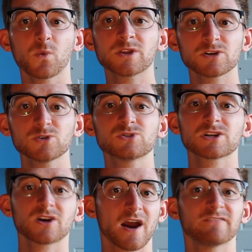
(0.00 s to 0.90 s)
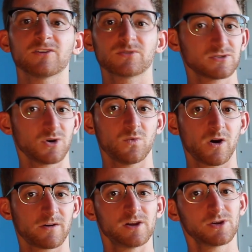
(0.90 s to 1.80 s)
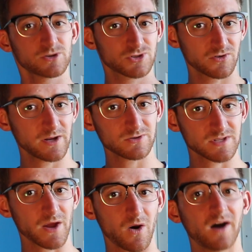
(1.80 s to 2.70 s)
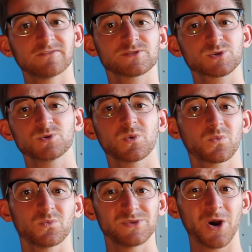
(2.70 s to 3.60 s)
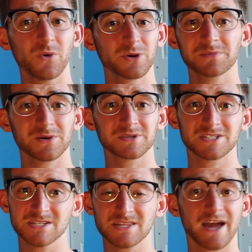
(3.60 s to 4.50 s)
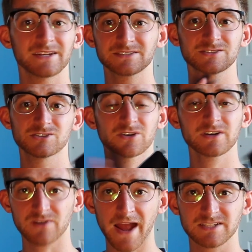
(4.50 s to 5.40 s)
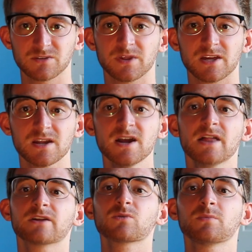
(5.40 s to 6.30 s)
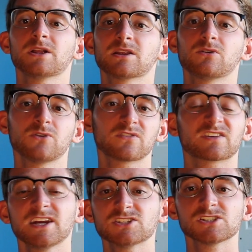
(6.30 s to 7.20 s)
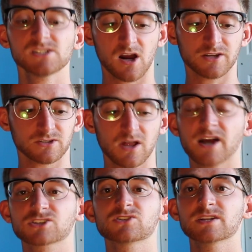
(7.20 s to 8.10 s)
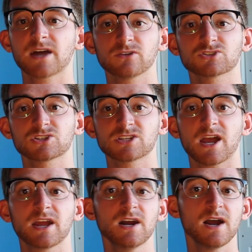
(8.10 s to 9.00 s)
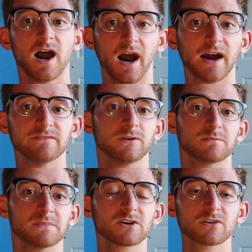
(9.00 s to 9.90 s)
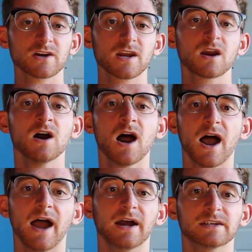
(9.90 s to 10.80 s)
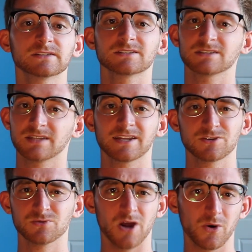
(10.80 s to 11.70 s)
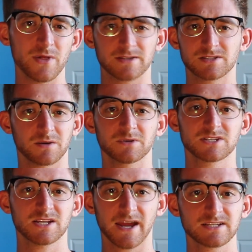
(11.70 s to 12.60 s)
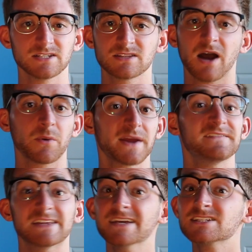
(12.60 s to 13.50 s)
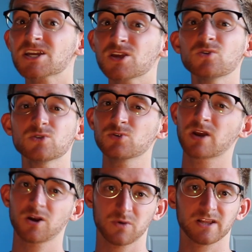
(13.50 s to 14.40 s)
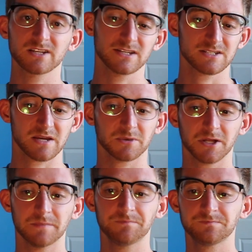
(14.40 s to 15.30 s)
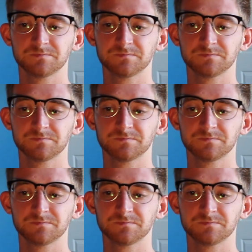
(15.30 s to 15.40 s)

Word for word: when you're using your iPhone, don't worry, your screen will stay off, so you, no one will be able to see that you're interacting with it. There will be a little notification on your lock screen that'll just say iPhone mirroring and let you know that someone's connected. That way, if it isn't you, you can quickly disable it.